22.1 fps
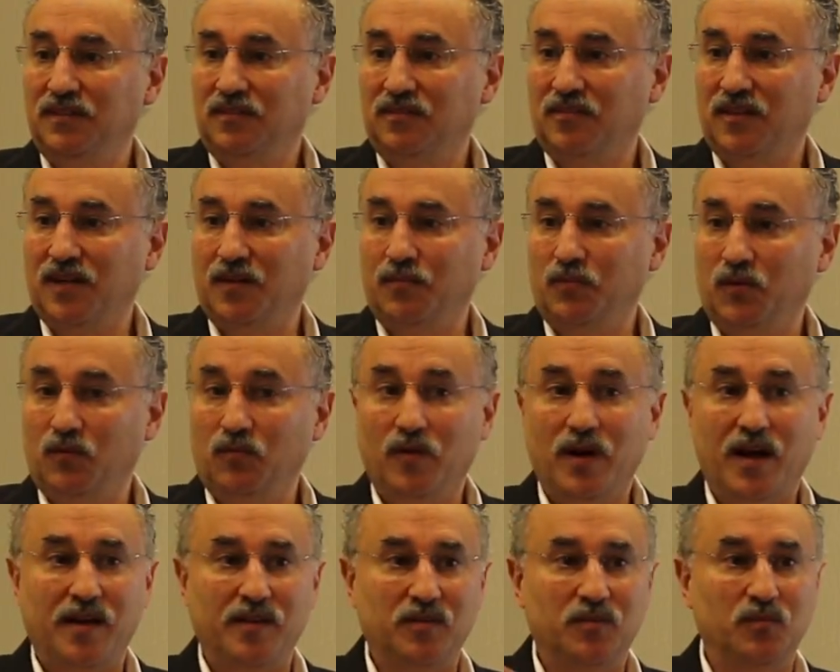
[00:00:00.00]
right, but
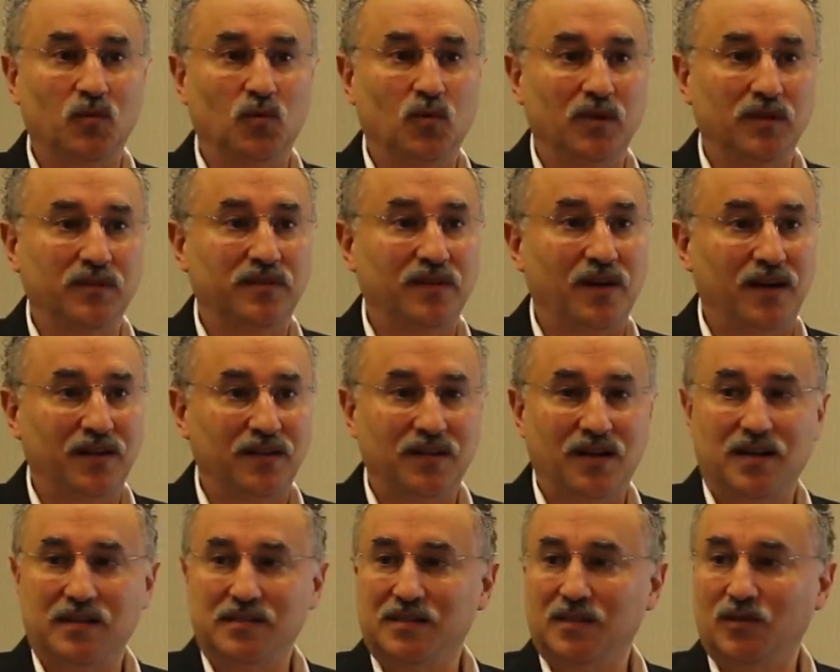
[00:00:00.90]
rather more
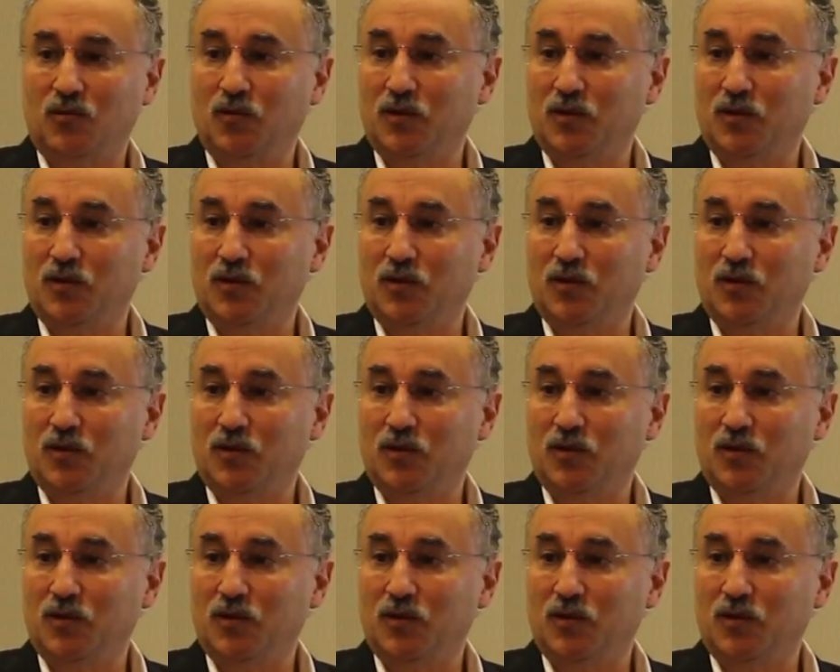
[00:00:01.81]
diagnostic,